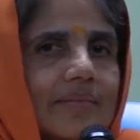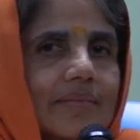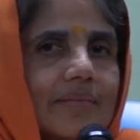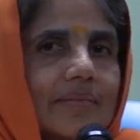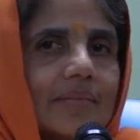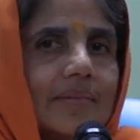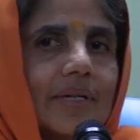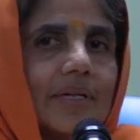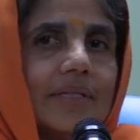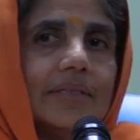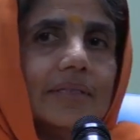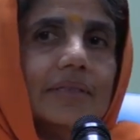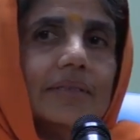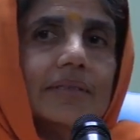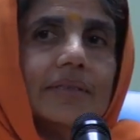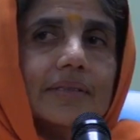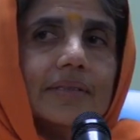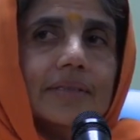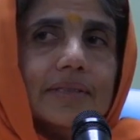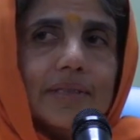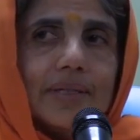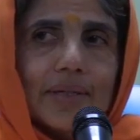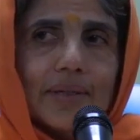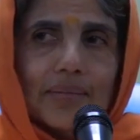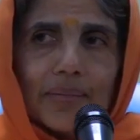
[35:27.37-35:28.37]
That is
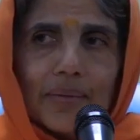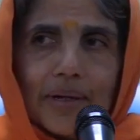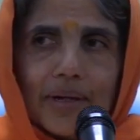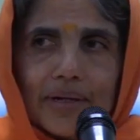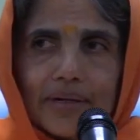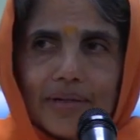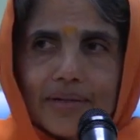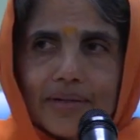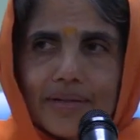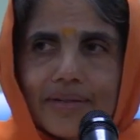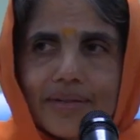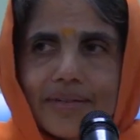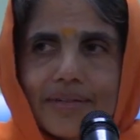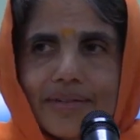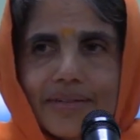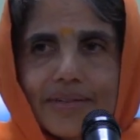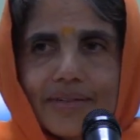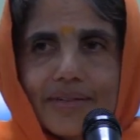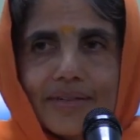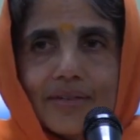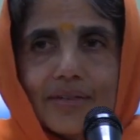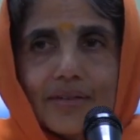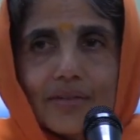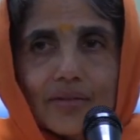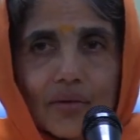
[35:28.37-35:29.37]
kshema.
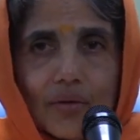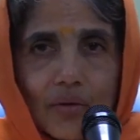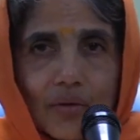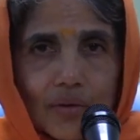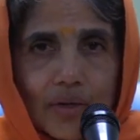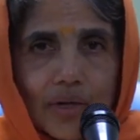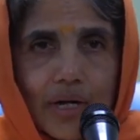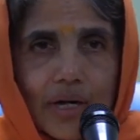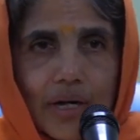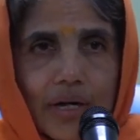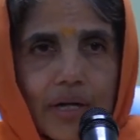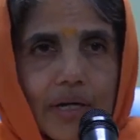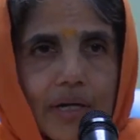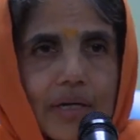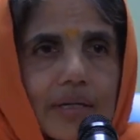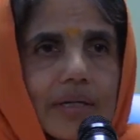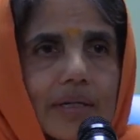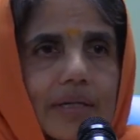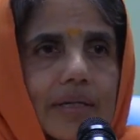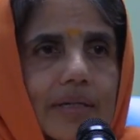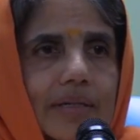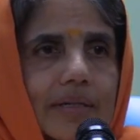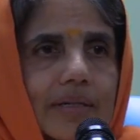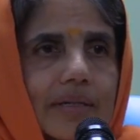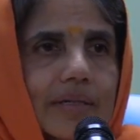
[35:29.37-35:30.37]

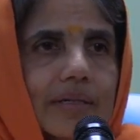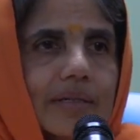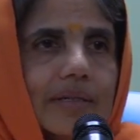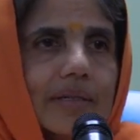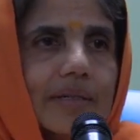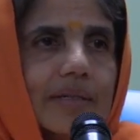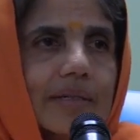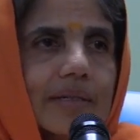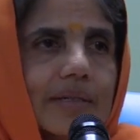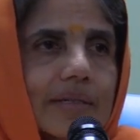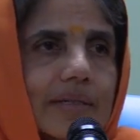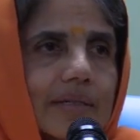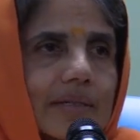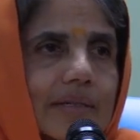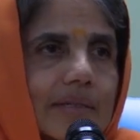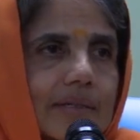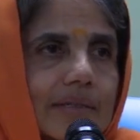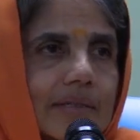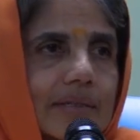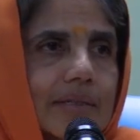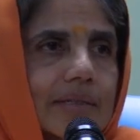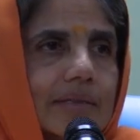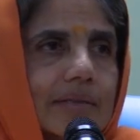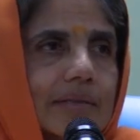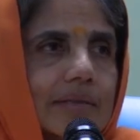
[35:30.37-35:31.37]
Yoga
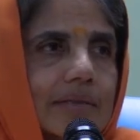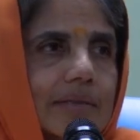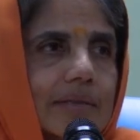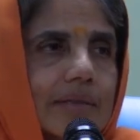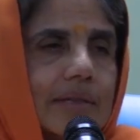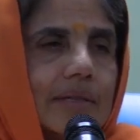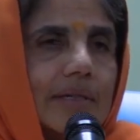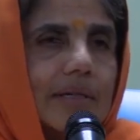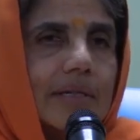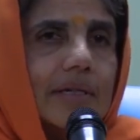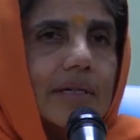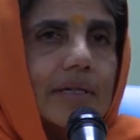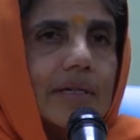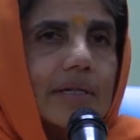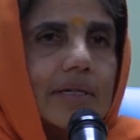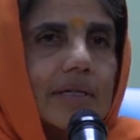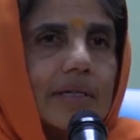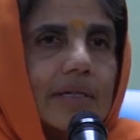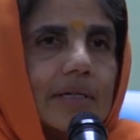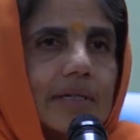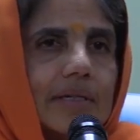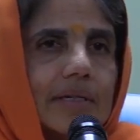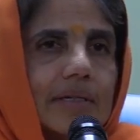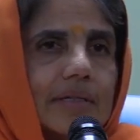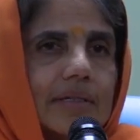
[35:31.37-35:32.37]
is
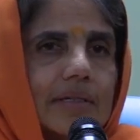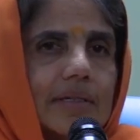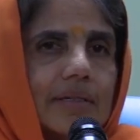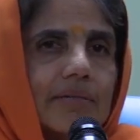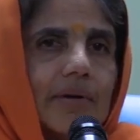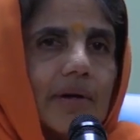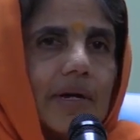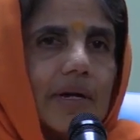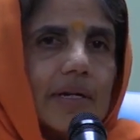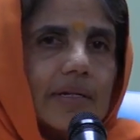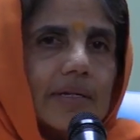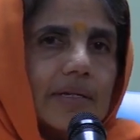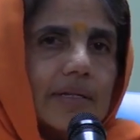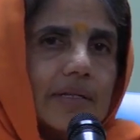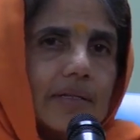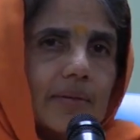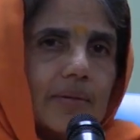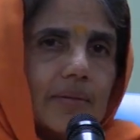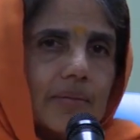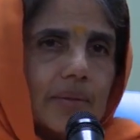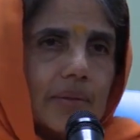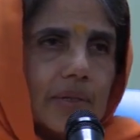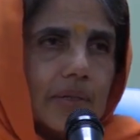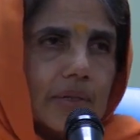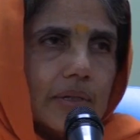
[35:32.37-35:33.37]
dividing
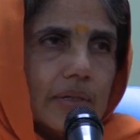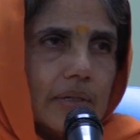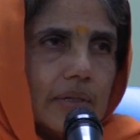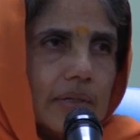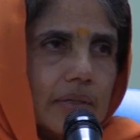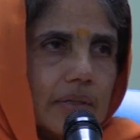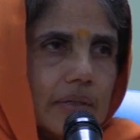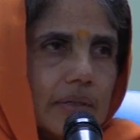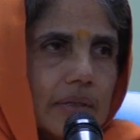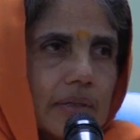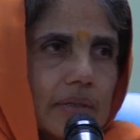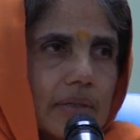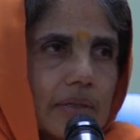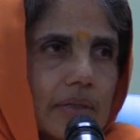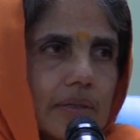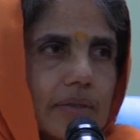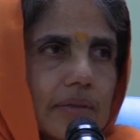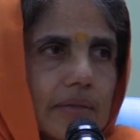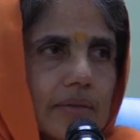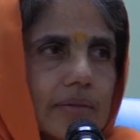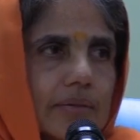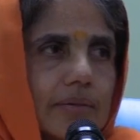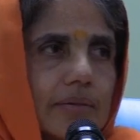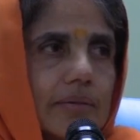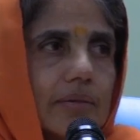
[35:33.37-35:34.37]
the world
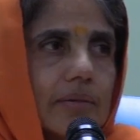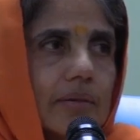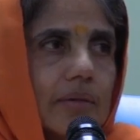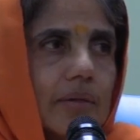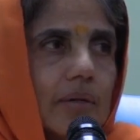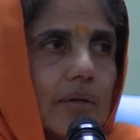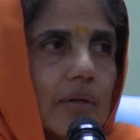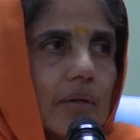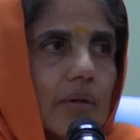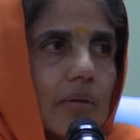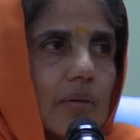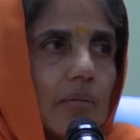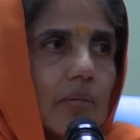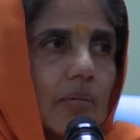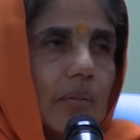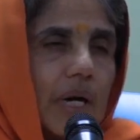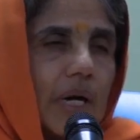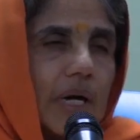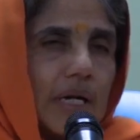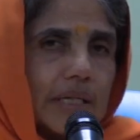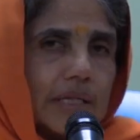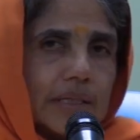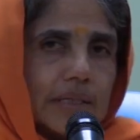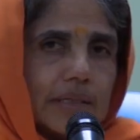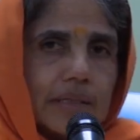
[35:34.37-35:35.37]
into
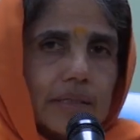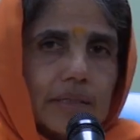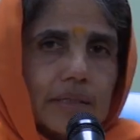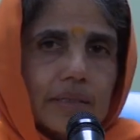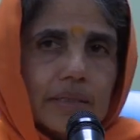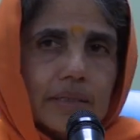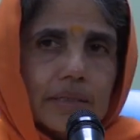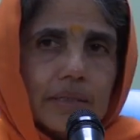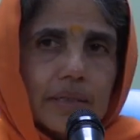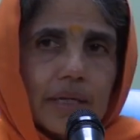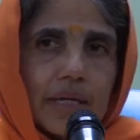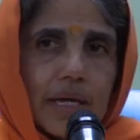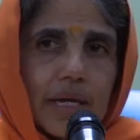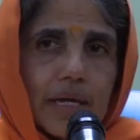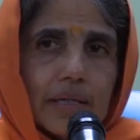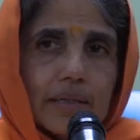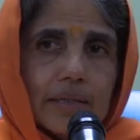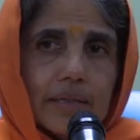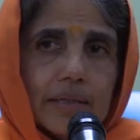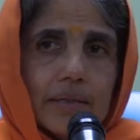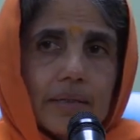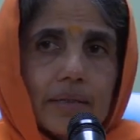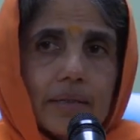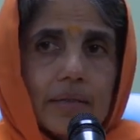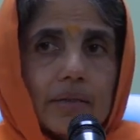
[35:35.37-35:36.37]
mine
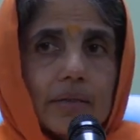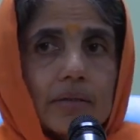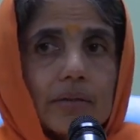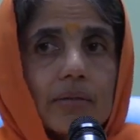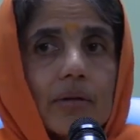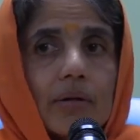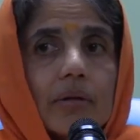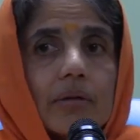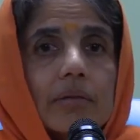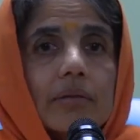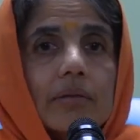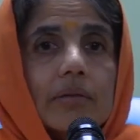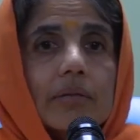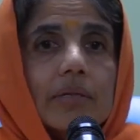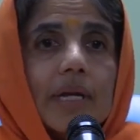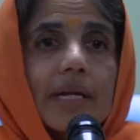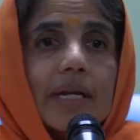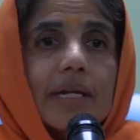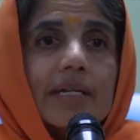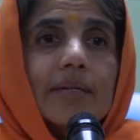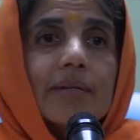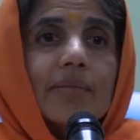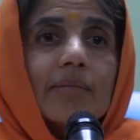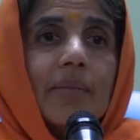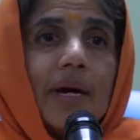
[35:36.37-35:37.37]
and not
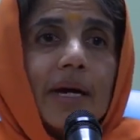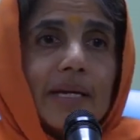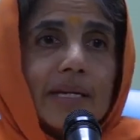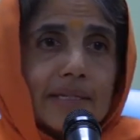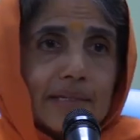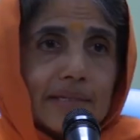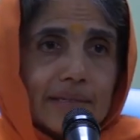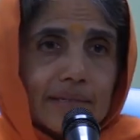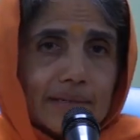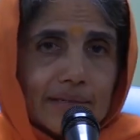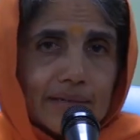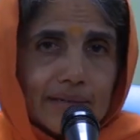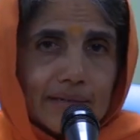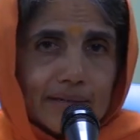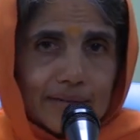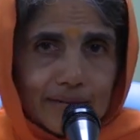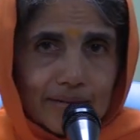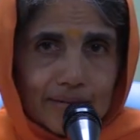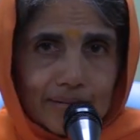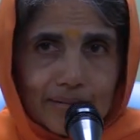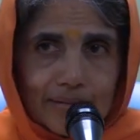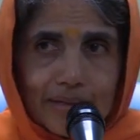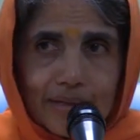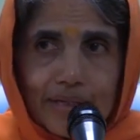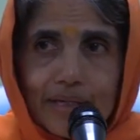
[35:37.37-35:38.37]
yet mine.
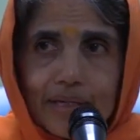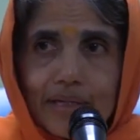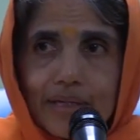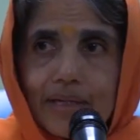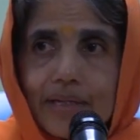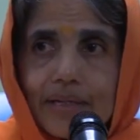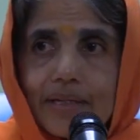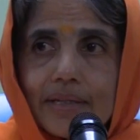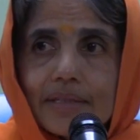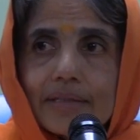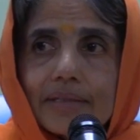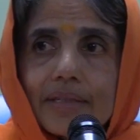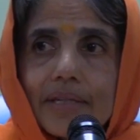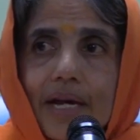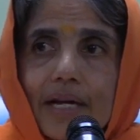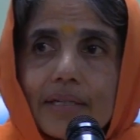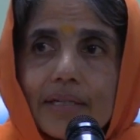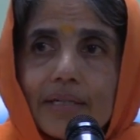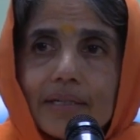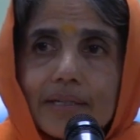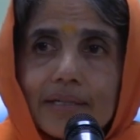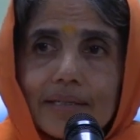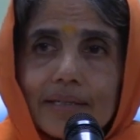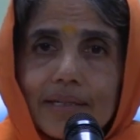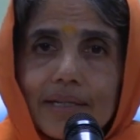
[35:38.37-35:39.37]
Okay?
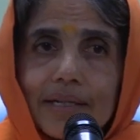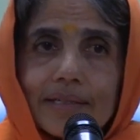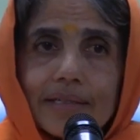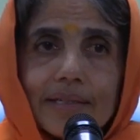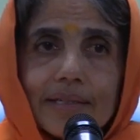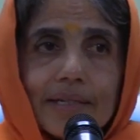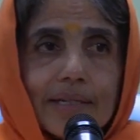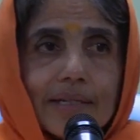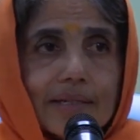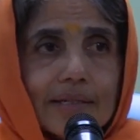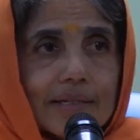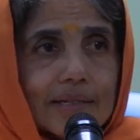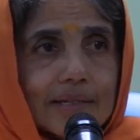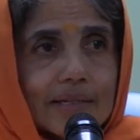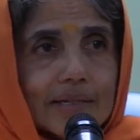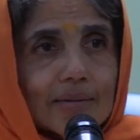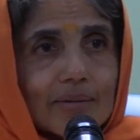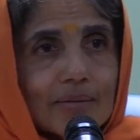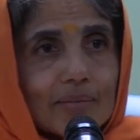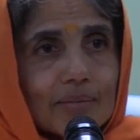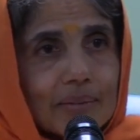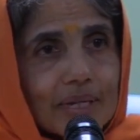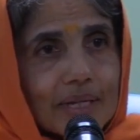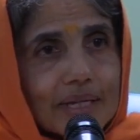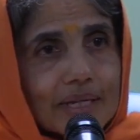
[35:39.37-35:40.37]
That is, and then
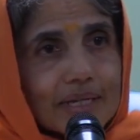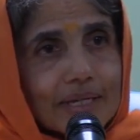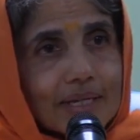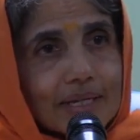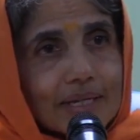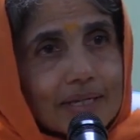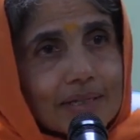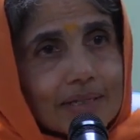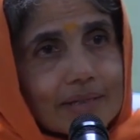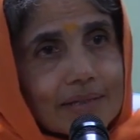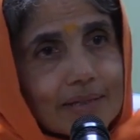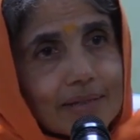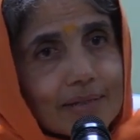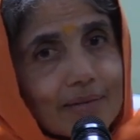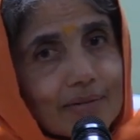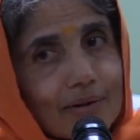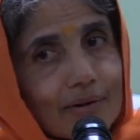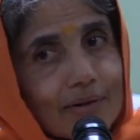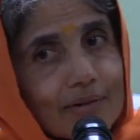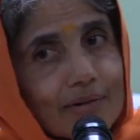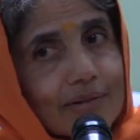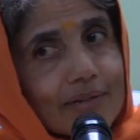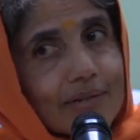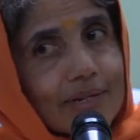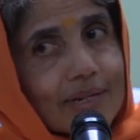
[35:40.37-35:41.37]
making the
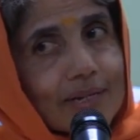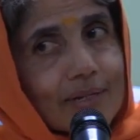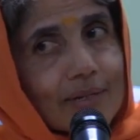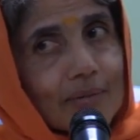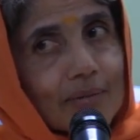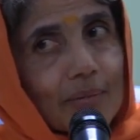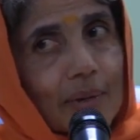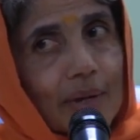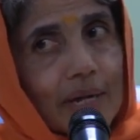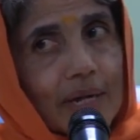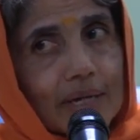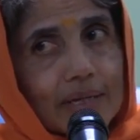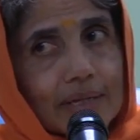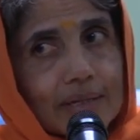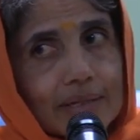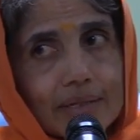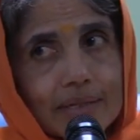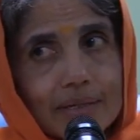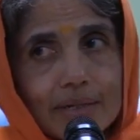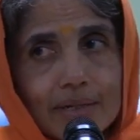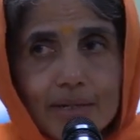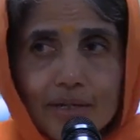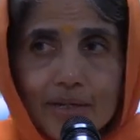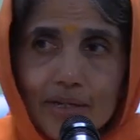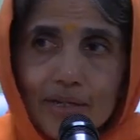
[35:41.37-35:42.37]
not yet
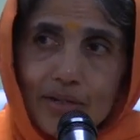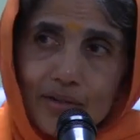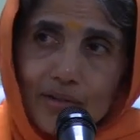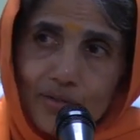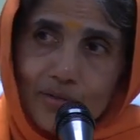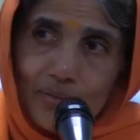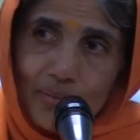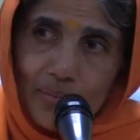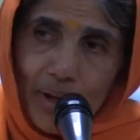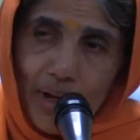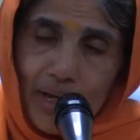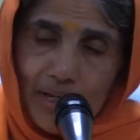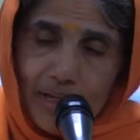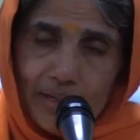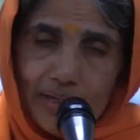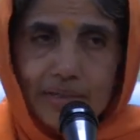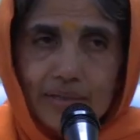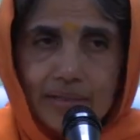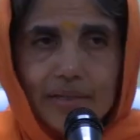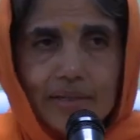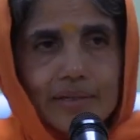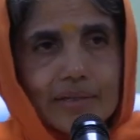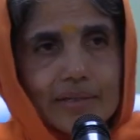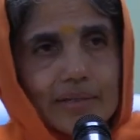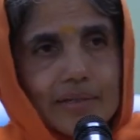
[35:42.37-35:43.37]
mine into
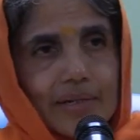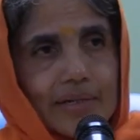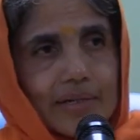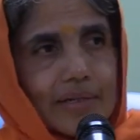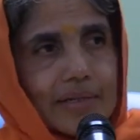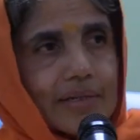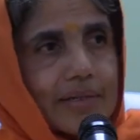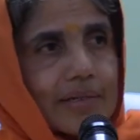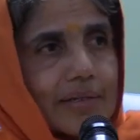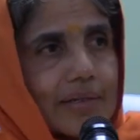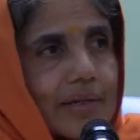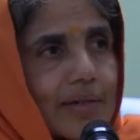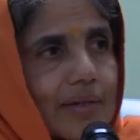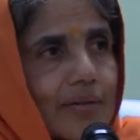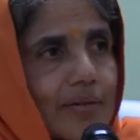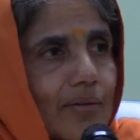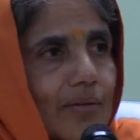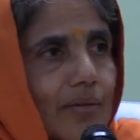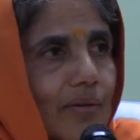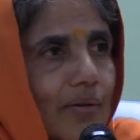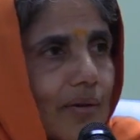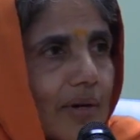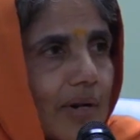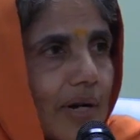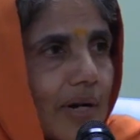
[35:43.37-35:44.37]
mine, that is
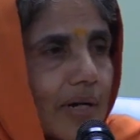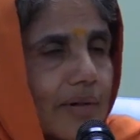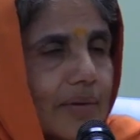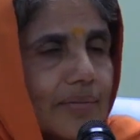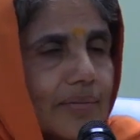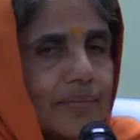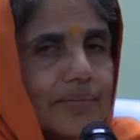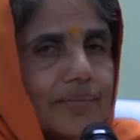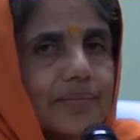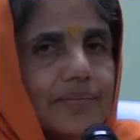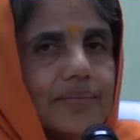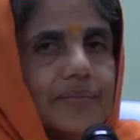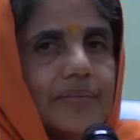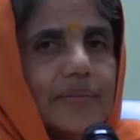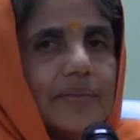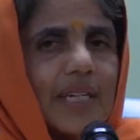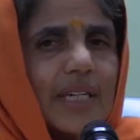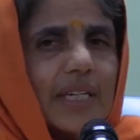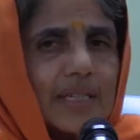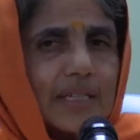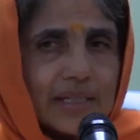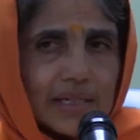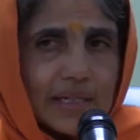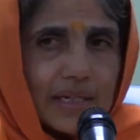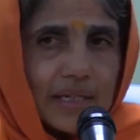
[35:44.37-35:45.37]
yoga.
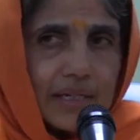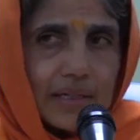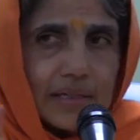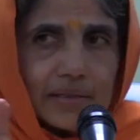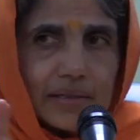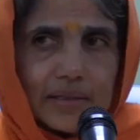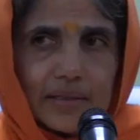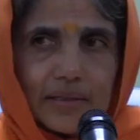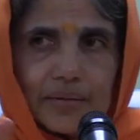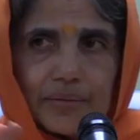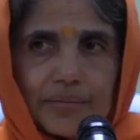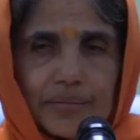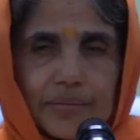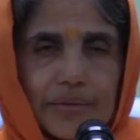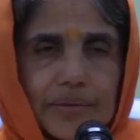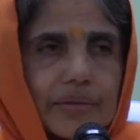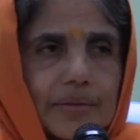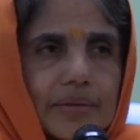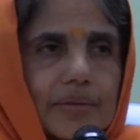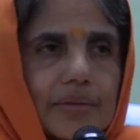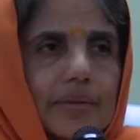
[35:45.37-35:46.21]
Technical terms.